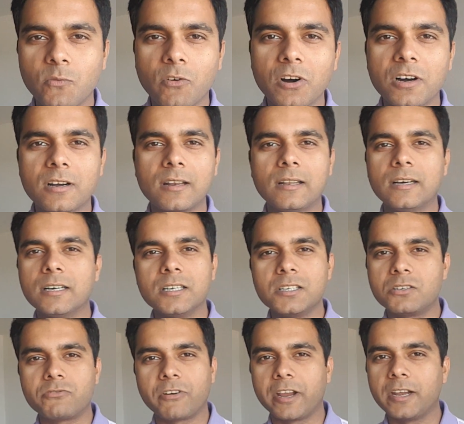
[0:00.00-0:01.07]
work,
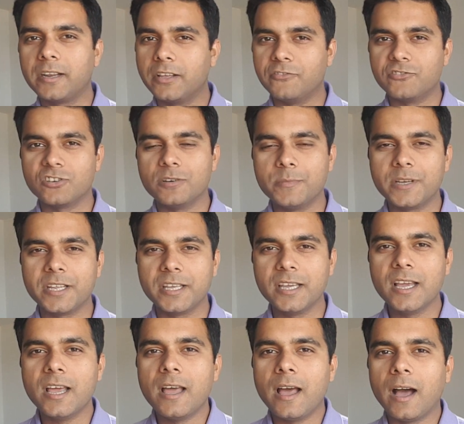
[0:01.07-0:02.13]
learn, train in Germany
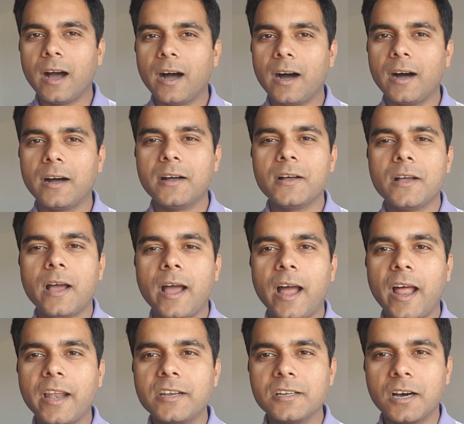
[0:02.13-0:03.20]

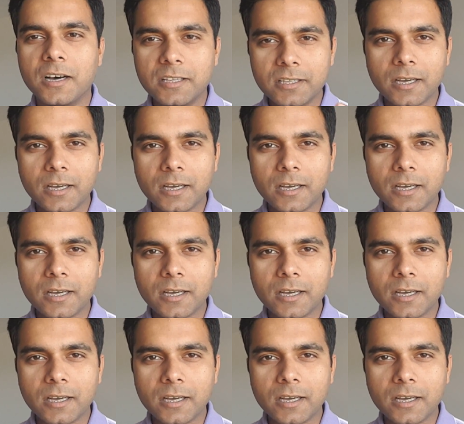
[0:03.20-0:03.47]
and